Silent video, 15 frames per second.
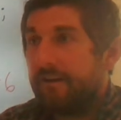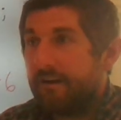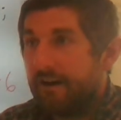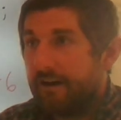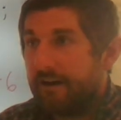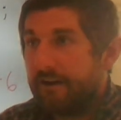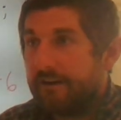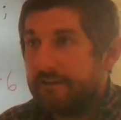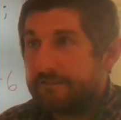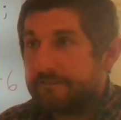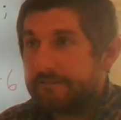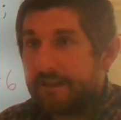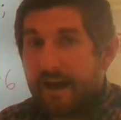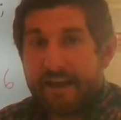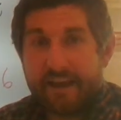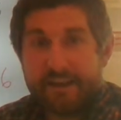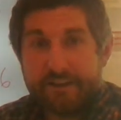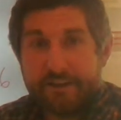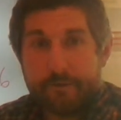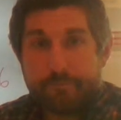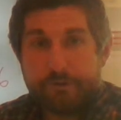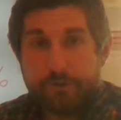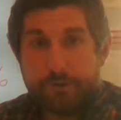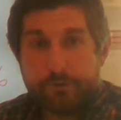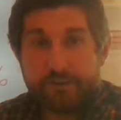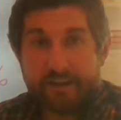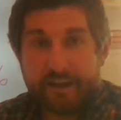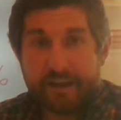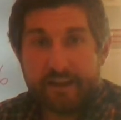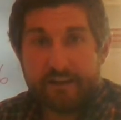I end up
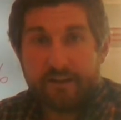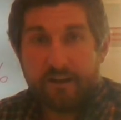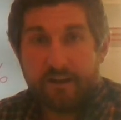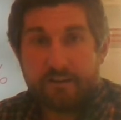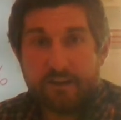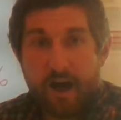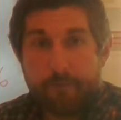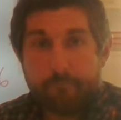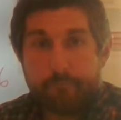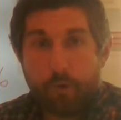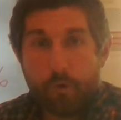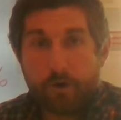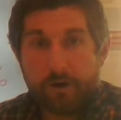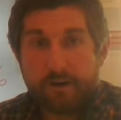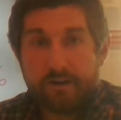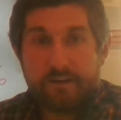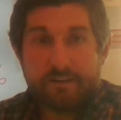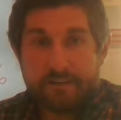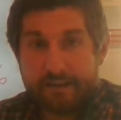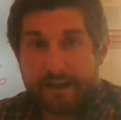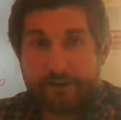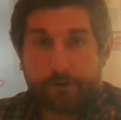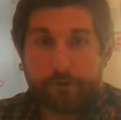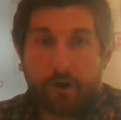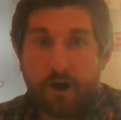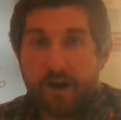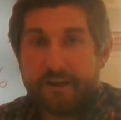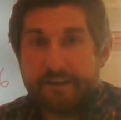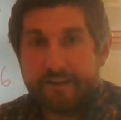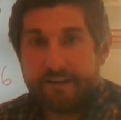using it a lot more later
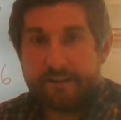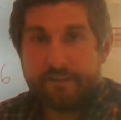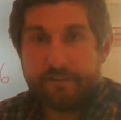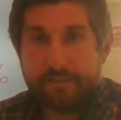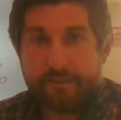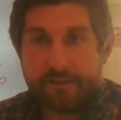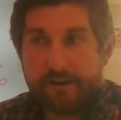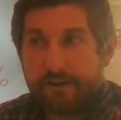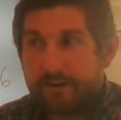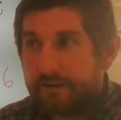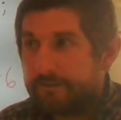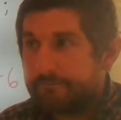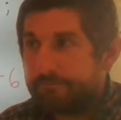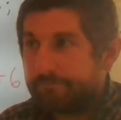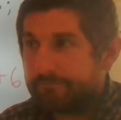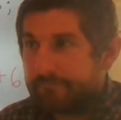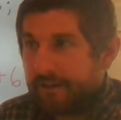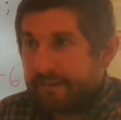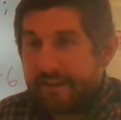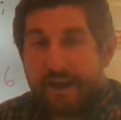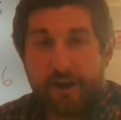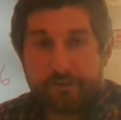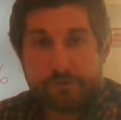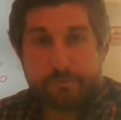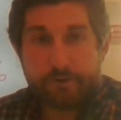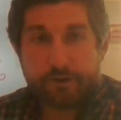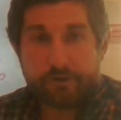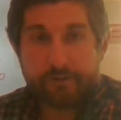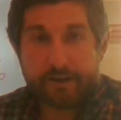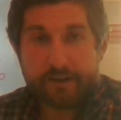on in the algebra
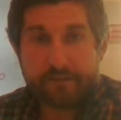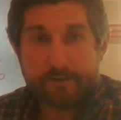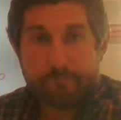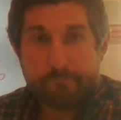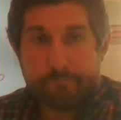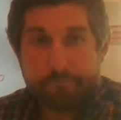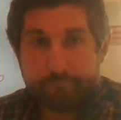curriculum.